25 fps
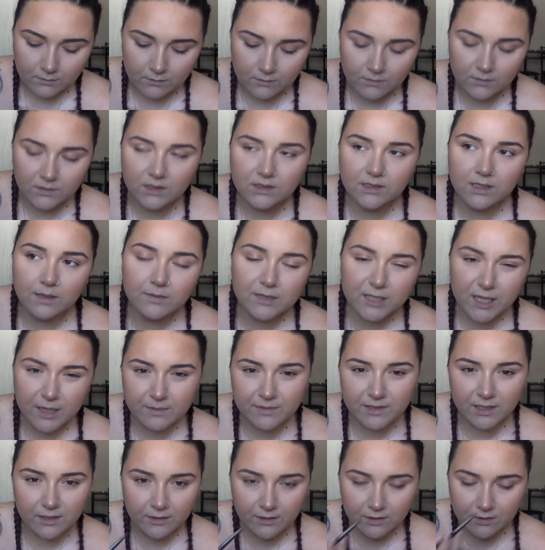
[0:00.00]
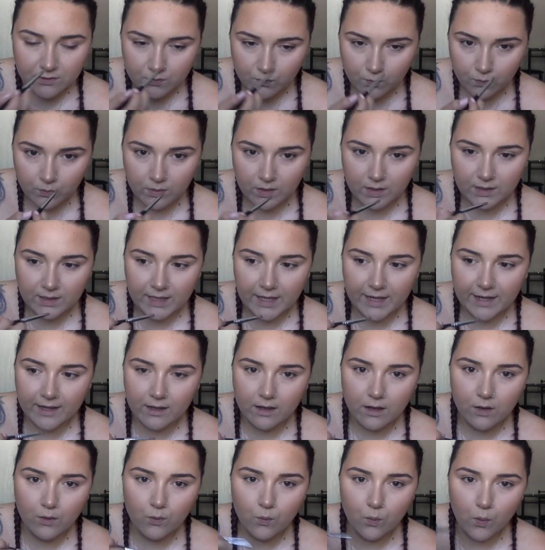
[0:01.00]
Sometimes I'll use like a
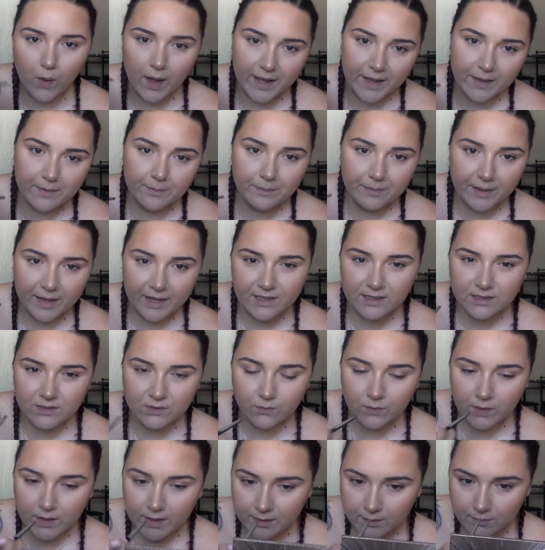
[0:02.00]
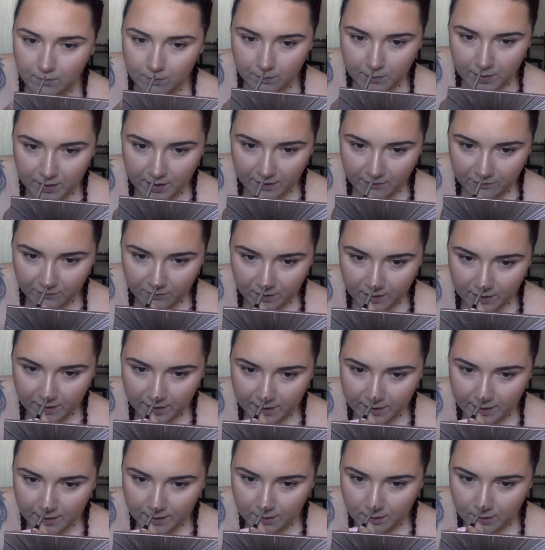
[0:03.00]
white based one, but I feel like
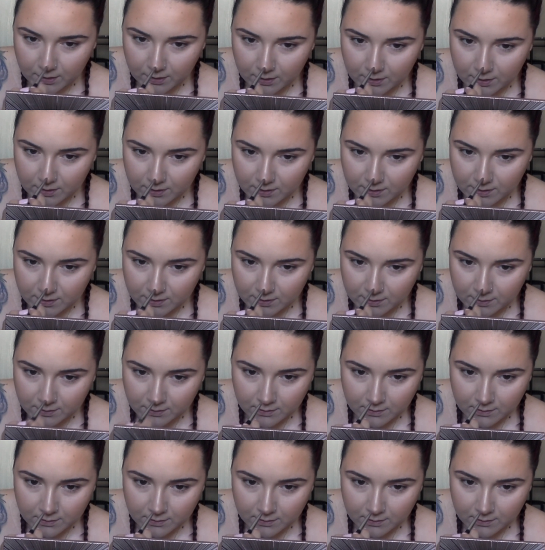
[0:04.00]
it looks